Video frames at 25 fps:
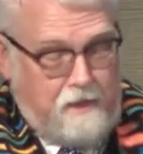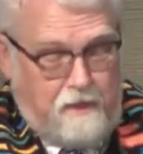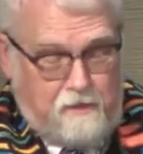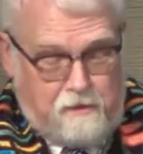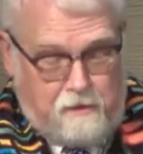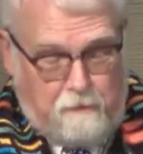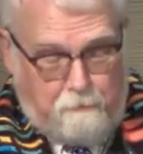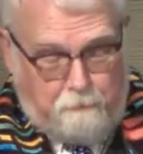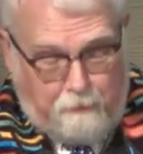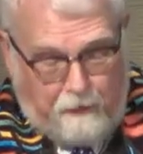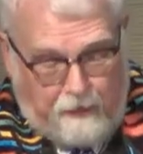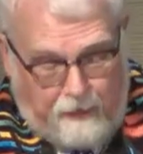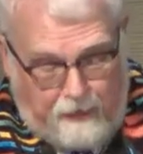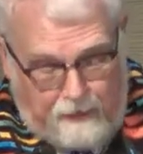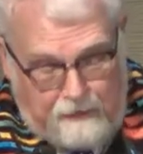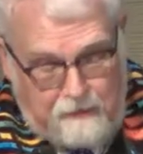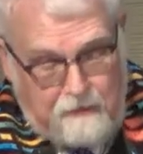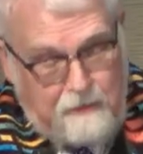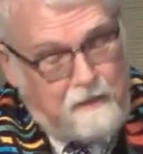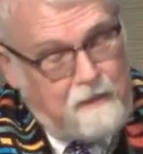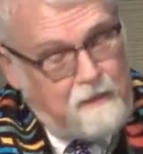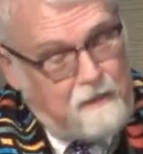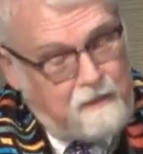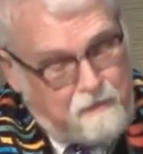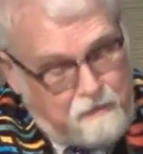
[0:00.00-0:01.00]
as the
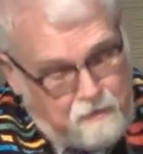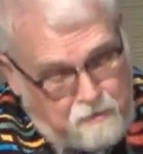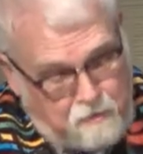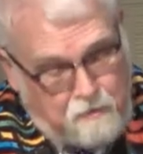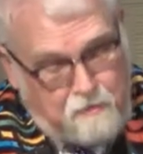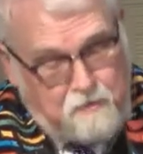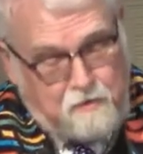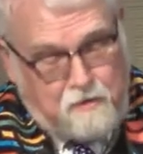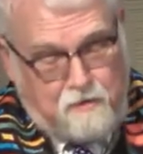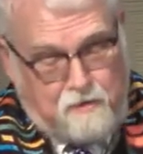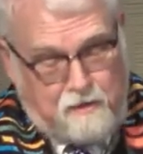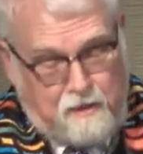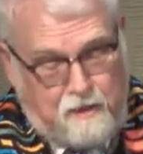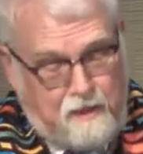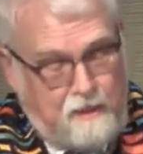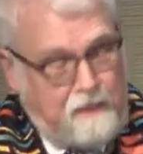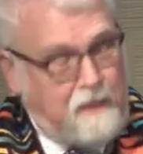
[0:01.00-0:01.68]
pilot uses it,